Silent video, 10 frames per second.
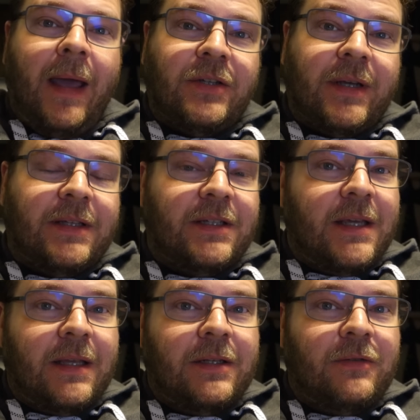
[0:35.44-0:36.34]
As you can
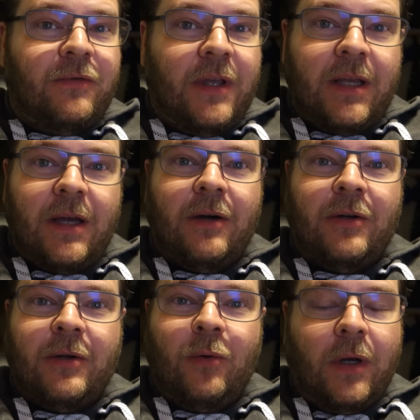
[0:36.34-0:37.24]
see in this
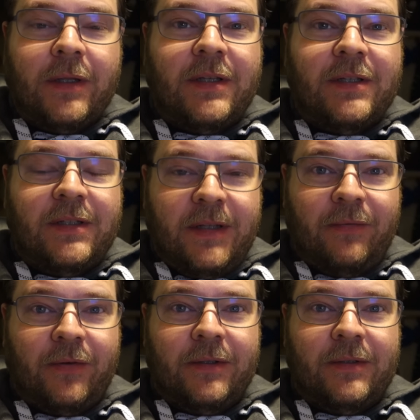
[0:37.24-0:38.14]
video, the quality is
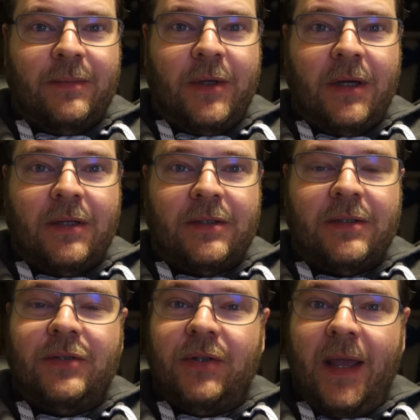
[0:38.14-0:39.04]
different
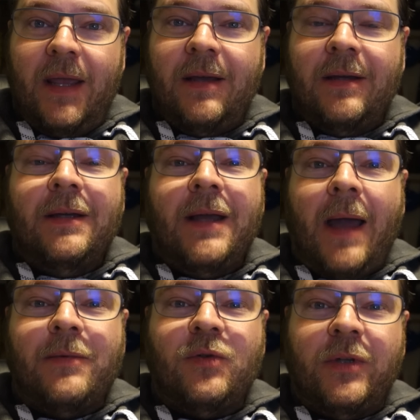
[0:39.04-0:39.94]
because today
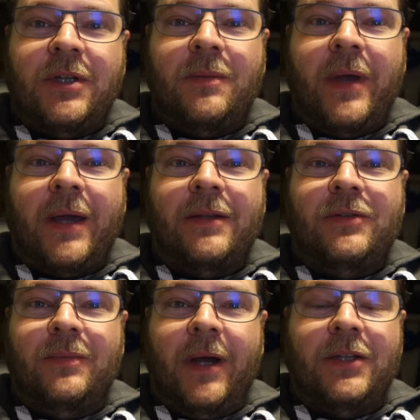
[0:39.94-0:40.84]
I'm switching back
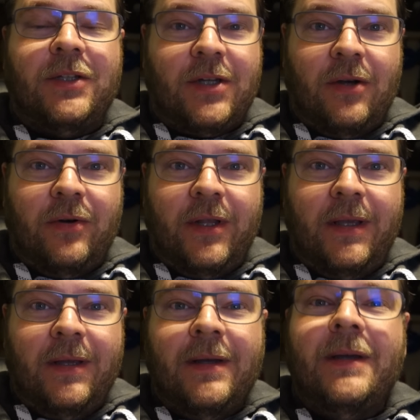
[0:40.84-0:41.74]
to my Sony